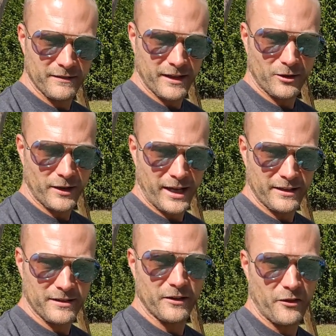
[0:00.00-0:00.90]
that'll
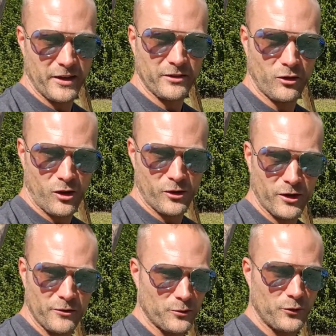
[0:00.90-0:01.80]
last this long
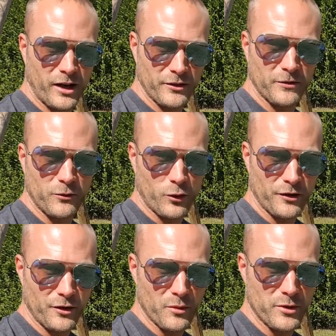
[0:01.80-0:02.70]
through tons of
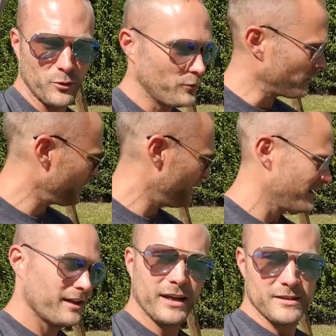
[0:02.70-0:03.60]
grunt abuse
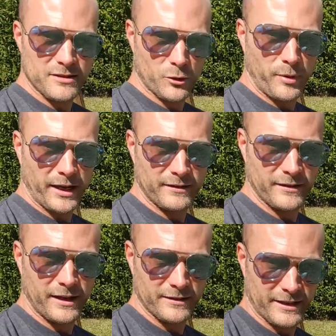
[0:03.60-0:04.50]
and still pass a
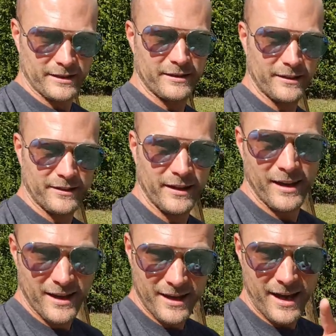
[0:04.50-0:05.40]
test like this.
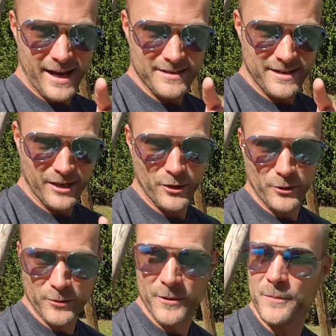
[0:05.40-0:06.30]
I dare you.